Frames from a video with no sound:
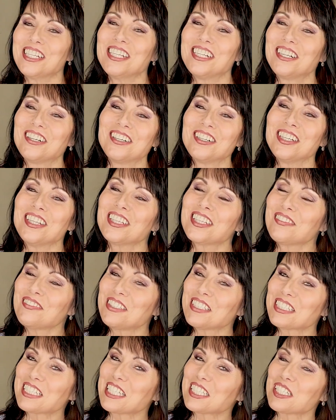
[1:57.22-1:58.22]
you know, let
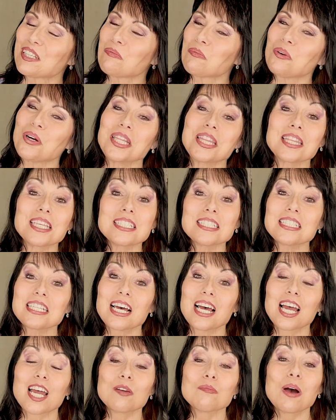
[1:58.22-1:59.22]
me just get to the point. This
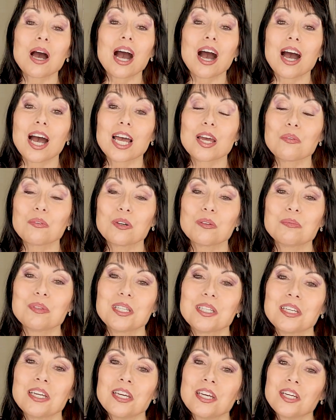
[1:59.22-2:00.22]
time, I will
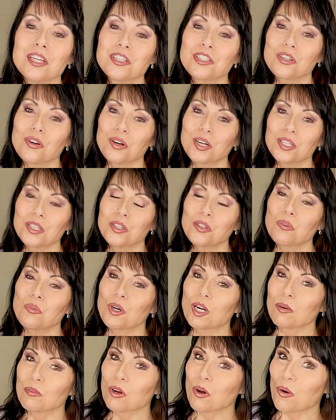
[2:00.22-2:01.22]
be showing you
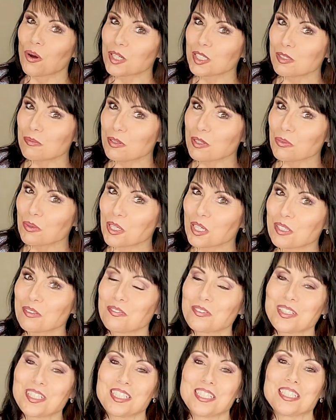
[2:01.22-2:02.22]
what I'm going to be wearing
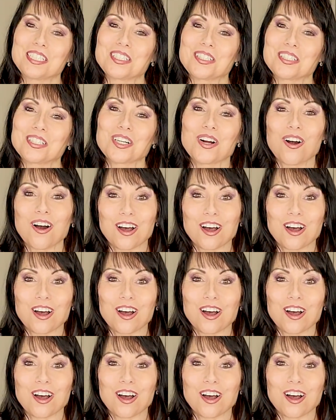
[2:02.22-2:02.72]
for Easter